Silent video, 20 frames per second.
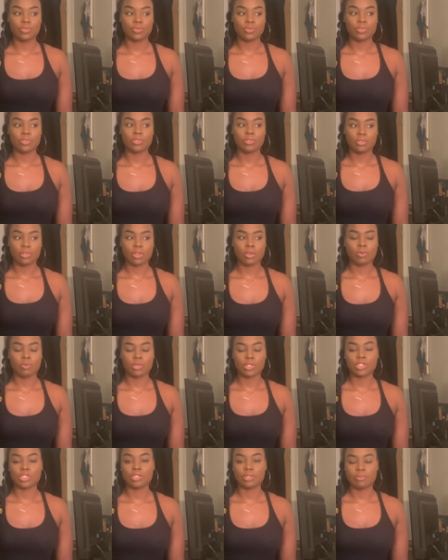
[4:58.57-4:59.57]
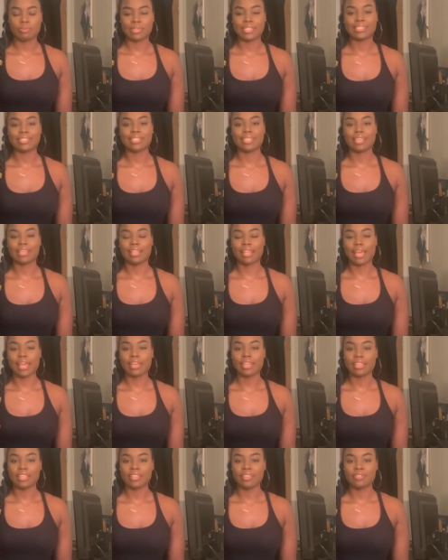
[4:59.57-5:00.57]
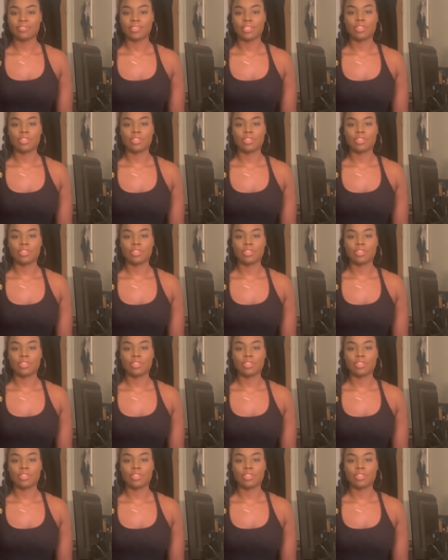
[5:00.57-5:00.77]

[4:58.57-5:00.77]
what you're missing a lot of,